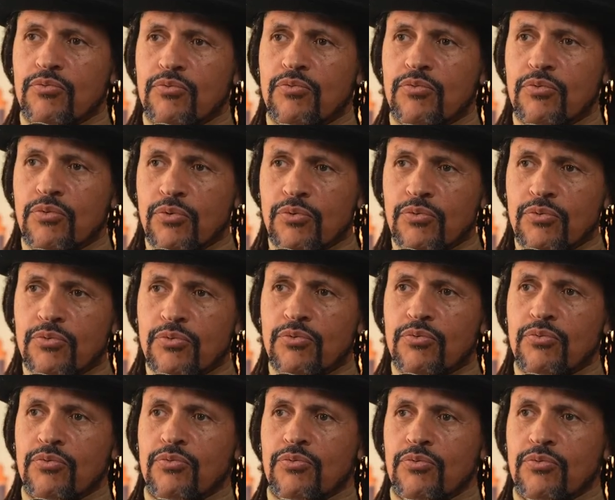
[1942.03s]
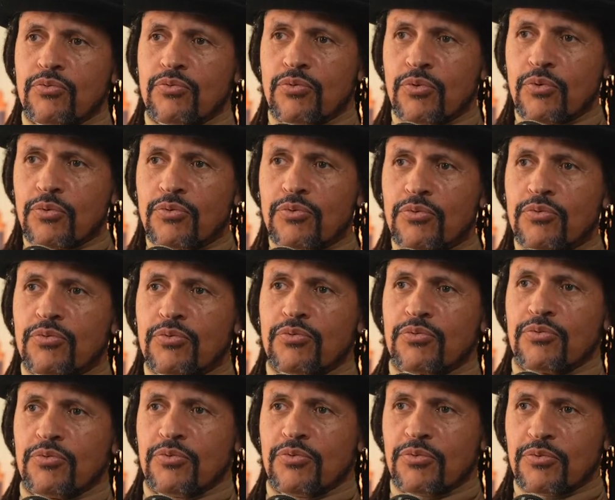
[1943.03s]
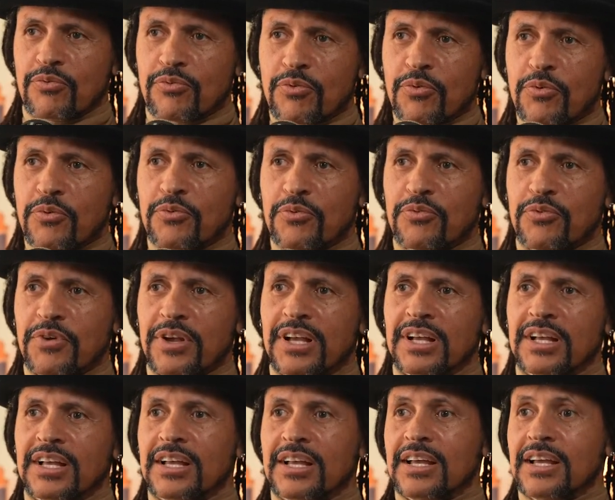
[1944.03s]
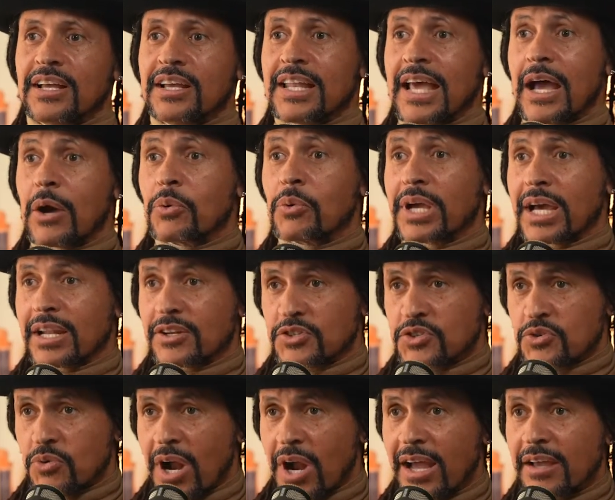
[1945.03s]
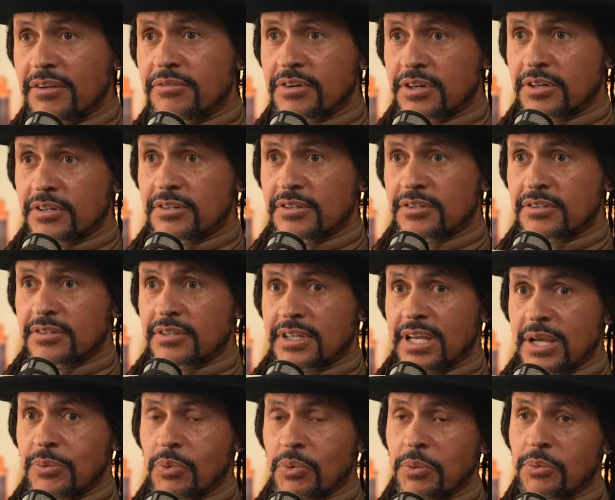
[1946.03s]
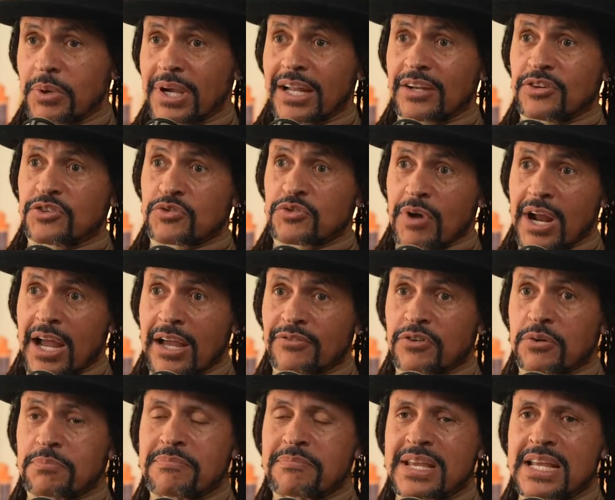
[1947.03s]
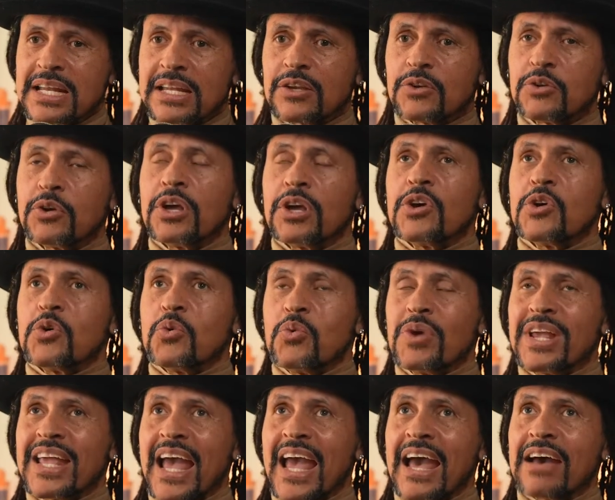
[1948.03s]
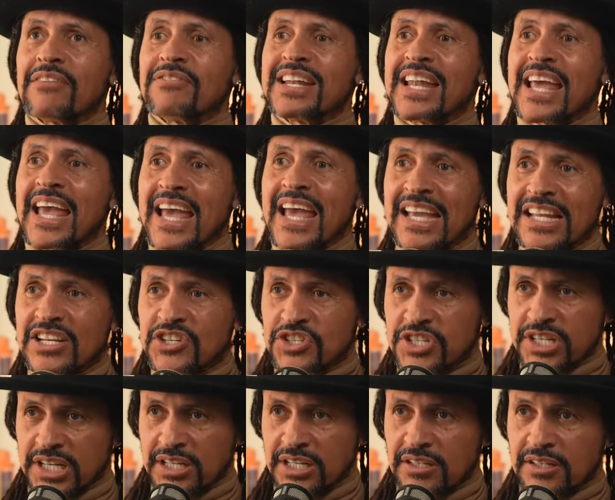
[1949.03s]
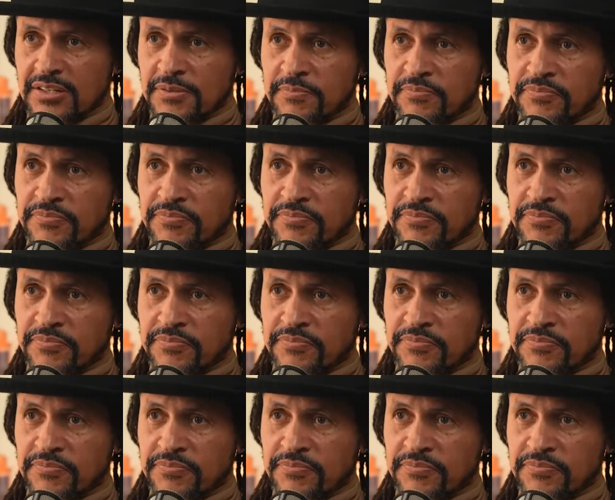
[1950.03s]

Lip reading: woof, woof, woof. And now we got a driver. And we got a driver, meaning we have an engine